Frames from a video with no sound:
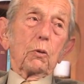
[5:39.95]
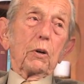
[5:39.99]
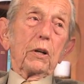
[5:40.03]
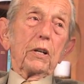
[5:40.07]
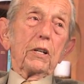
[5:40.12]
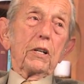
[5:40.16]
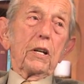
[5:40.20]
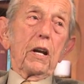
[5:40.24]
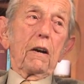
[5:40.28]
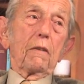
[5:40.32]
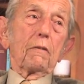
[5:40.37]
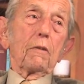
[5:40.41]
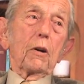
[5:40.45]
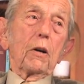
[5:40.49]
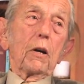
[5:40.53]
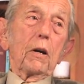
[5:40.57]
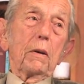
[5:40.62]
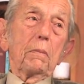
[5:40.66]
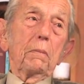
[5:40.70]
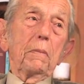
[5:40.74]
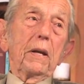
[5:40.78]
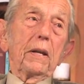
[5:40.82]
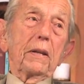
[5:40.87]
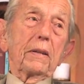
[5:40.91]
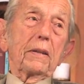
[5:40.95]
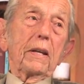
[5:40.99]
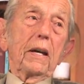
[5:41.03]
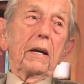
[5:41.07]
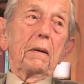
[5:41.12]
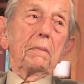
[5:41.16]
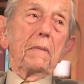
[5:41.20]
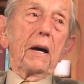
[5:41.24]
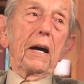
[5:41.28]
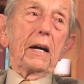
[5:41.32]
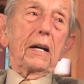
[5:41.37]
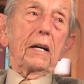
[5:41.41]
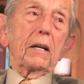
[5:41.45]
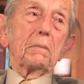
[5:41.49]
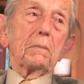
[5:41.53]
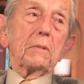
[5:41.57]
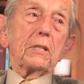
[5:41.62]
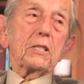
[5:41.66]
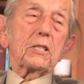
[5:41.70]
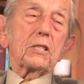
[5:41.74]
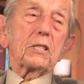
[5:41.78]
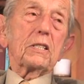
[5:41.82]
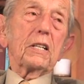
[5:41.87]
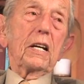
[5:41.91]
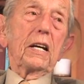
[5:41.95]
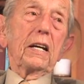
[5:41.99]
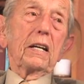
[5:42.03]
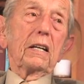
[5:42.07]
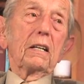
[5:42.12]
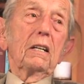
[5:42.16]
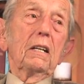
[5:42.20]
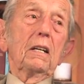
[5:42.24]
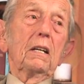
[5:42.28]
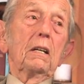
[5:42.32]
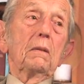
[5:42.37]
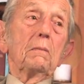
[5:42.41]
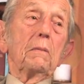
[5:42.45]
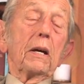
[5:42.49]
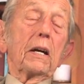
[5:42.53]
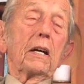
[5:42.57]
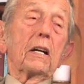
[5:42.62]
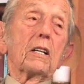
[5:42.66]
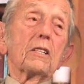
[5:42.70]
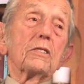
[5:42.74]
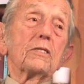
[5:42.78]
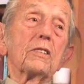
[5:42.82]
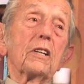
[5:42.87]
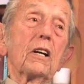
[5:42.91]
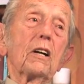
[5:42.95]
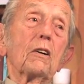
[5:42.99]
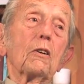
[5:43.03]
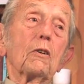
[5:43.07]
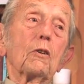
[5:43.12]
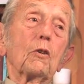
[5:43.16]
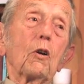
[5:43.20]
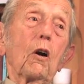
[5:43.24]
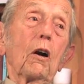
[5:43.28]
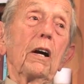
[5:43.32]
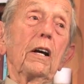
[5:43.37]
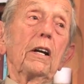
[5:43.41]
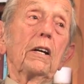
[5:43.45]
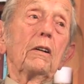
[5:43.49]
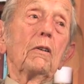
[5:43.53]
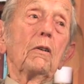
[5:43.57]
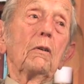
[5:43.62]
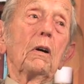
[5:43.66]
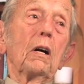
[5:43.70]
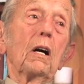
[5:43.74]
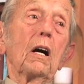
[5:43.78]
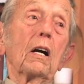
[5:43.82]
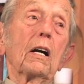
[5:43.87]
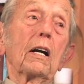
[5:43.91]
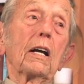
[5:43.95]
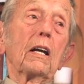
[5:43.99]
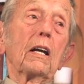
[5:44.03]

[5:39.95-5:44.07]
would never admit they make a mistake because they're trying to